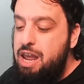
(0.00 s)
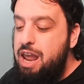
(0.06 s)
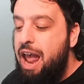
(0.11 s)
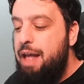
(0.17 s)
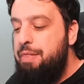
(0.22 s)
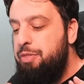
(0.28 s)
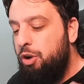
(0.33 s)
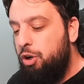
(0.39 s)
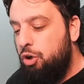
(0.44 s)

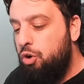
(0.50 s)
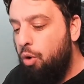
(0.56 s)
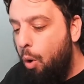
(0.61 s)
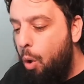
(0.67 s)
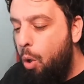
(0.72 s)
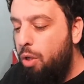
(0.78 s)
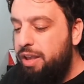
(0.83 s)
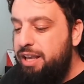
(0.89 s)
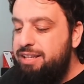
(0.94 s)
and their
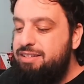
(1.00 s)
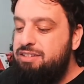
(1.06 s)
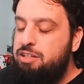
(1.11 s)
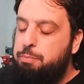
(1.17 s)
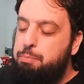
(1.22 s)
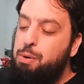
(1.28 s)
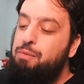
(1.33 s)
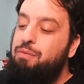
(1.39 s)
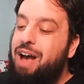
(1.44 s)
goal is to
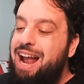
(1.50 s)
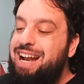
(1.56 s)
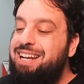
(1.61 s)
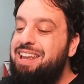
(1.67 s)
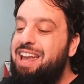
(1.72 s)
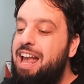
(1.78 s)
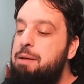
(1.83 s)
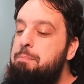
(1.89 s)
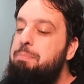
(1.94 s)
provide
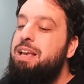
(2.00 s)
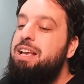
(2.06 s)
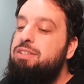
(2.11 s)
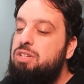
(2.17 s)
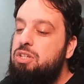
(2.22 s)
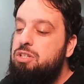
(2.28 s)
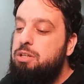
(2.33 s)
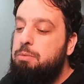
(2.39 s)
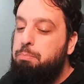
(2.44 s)
game
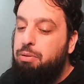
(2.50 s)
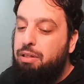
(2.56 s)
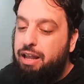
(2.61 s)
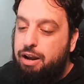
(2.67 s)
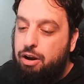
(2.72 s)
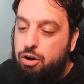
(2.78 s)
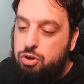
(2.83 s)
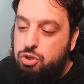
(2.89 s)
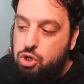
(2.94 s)
pieces to
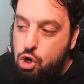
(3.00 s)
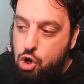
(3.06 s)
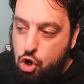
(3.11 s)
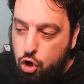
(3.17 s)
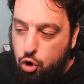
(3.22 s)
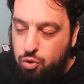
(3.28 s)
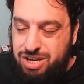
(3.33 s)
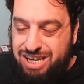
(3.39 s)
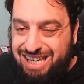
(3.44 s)
players
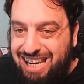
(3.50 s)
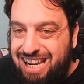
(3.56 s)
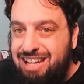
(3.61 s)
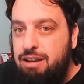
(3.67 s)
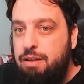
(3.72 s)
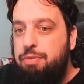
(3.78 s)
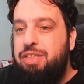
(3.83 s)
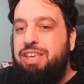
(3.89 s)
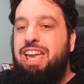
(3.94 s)
who need
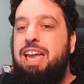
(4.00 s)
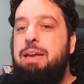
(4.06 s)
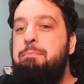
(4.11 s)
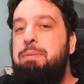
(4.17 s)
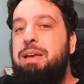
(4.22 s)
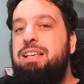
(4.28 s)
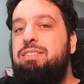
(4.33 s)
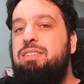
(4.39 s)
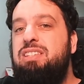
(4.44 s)
the game
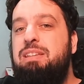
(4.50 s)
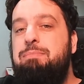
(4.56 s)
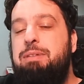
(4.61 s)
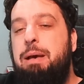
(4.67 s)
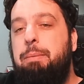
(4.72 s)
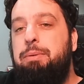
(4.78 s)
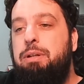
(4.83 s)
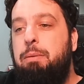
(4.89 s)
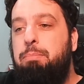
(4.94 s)
pieces to be
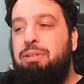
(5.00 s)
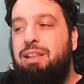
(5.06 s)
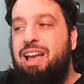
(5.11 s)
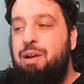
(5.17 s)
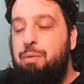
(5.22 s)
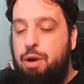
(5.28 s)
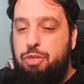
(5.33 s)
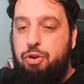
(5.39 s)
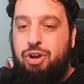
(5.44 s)
able to play,
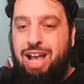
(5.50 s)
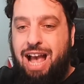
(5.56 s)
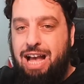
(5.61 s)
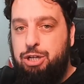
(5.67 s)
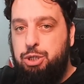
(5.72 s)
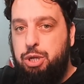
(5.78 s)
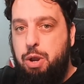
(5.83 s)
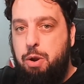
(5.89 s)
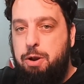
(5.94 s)
whether
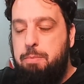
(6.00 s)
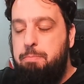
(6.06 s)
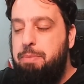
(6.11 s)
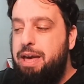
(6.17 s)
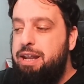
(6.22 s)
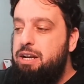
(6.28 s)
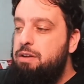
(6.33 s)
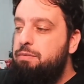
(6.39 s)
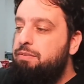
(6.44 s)
casually or
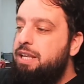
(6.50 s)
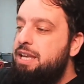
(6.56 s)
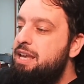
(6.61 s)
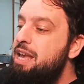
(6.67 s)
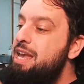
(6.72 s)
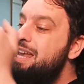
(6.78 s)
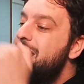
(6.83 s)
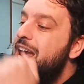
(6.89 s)
competitively,